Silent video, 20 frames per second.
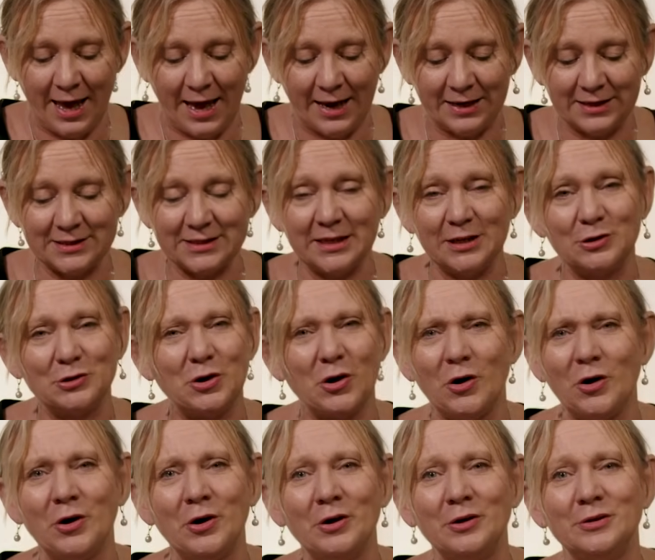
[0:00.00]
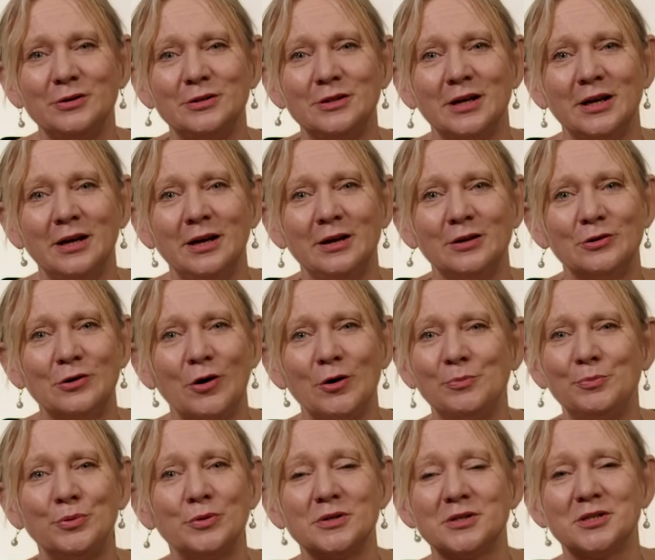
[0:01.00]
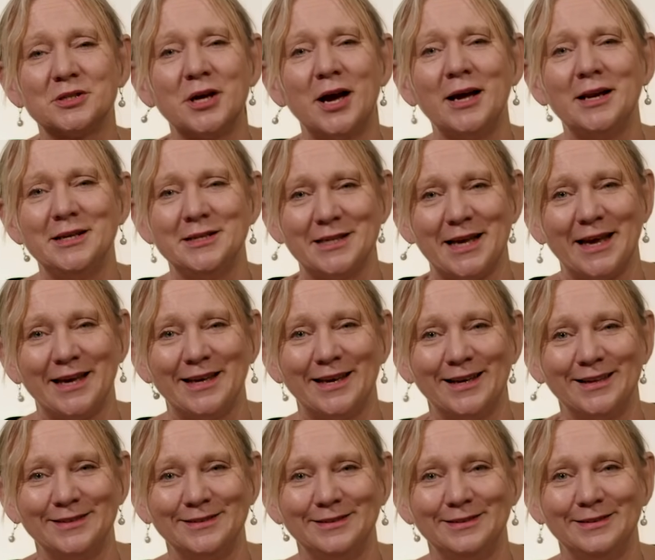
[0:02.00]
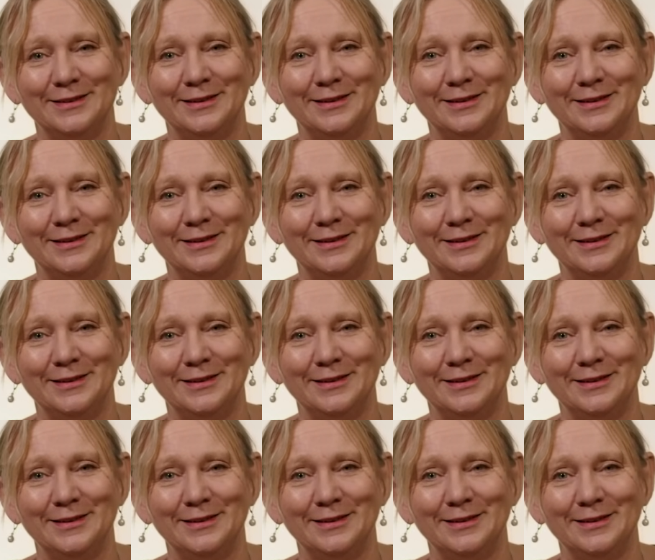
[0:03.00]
And it said God put aside his anger.